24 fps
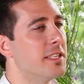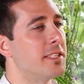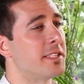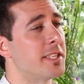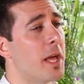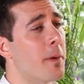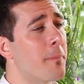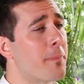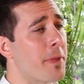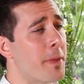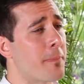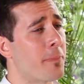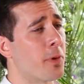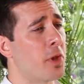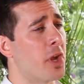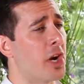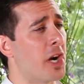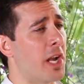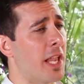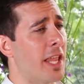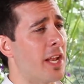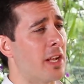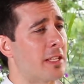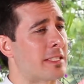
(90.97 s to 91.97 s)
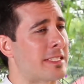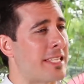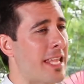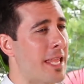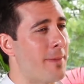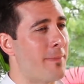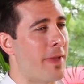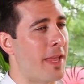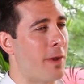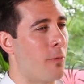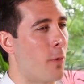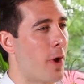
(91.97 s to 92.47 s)
Some people are a little
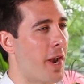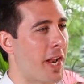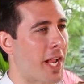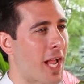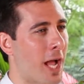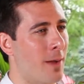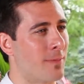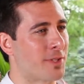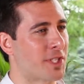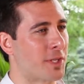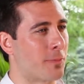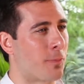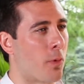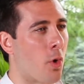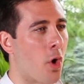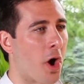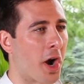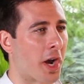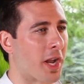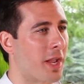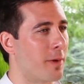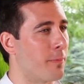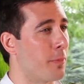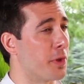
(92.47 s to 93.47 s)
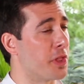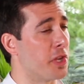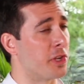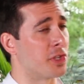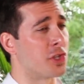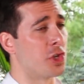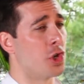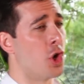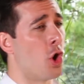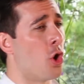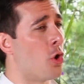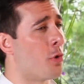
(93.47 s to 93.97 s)
timid when it comes to pork, but there's
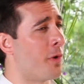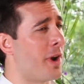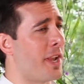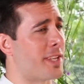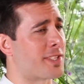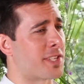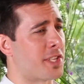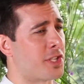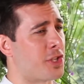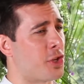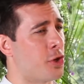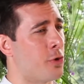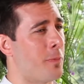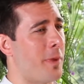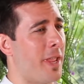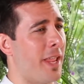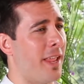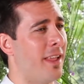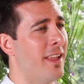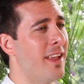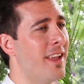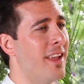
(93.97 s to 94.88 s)
no reason to be.